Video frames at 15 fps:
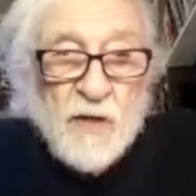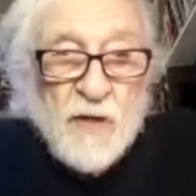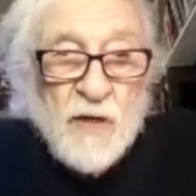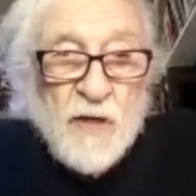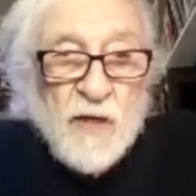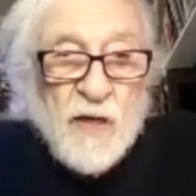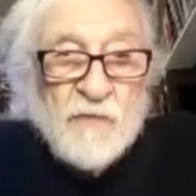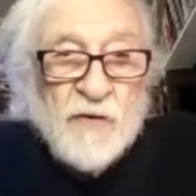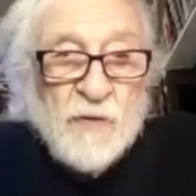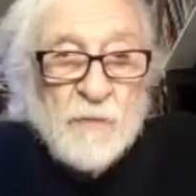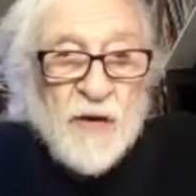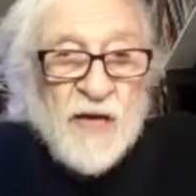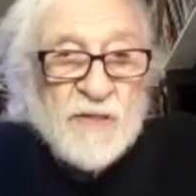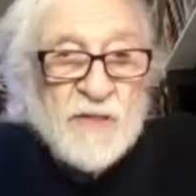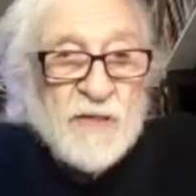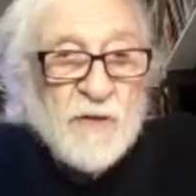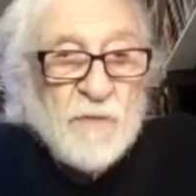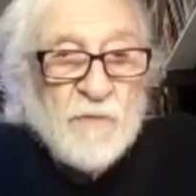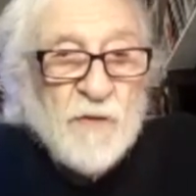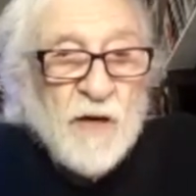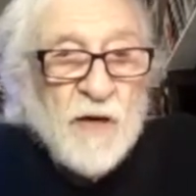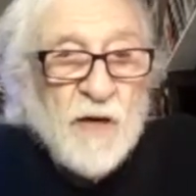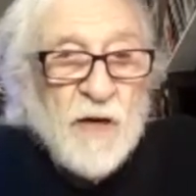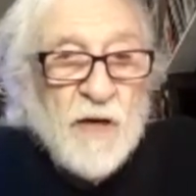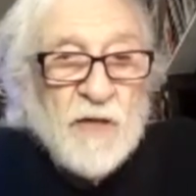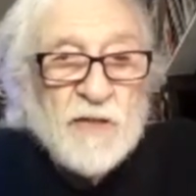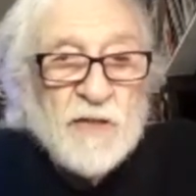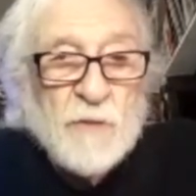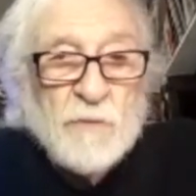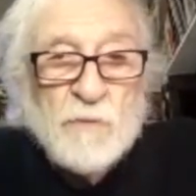giving Matt some
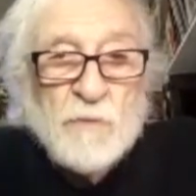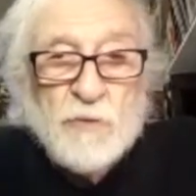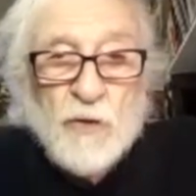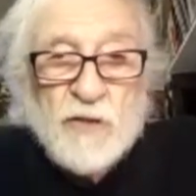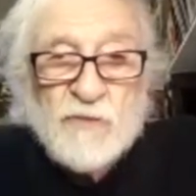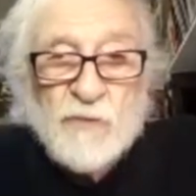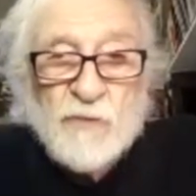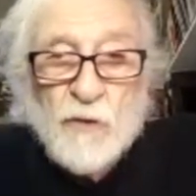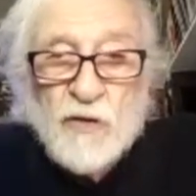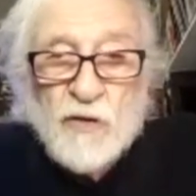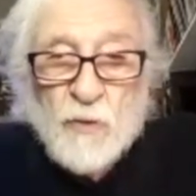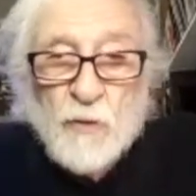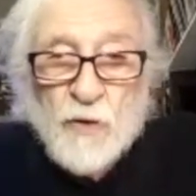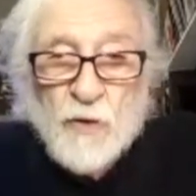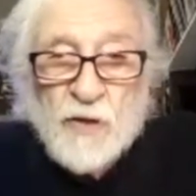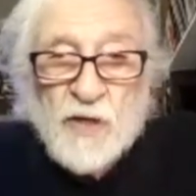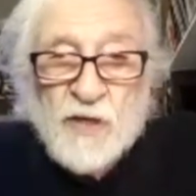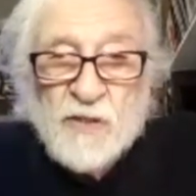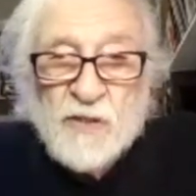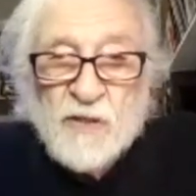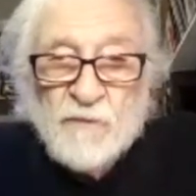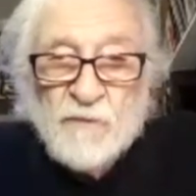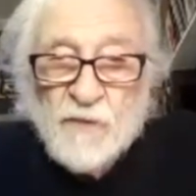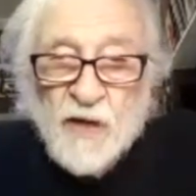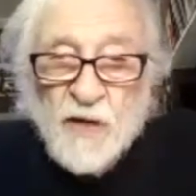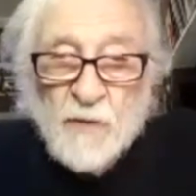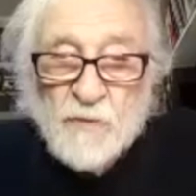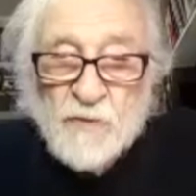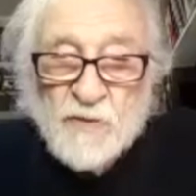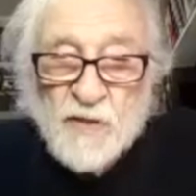applause for all the work he did for
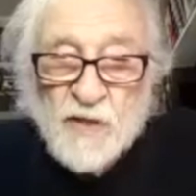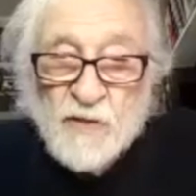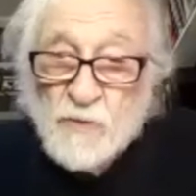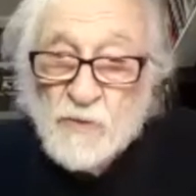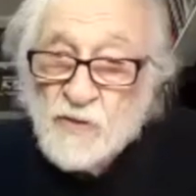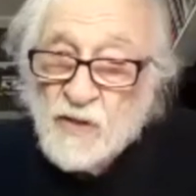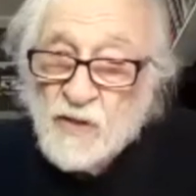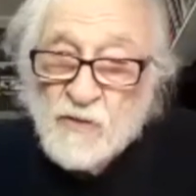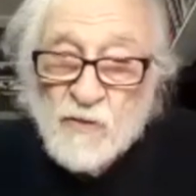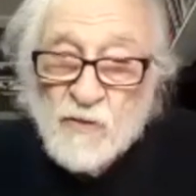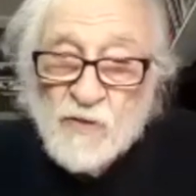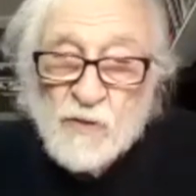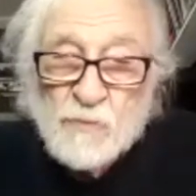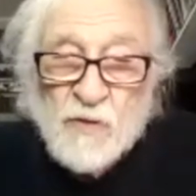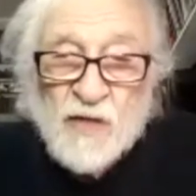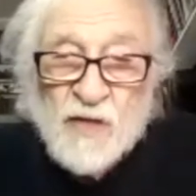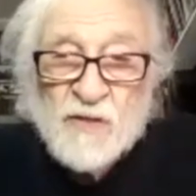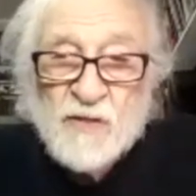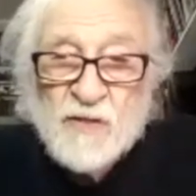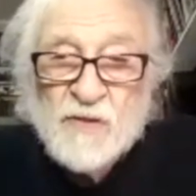GableStage, which I thought was splendid.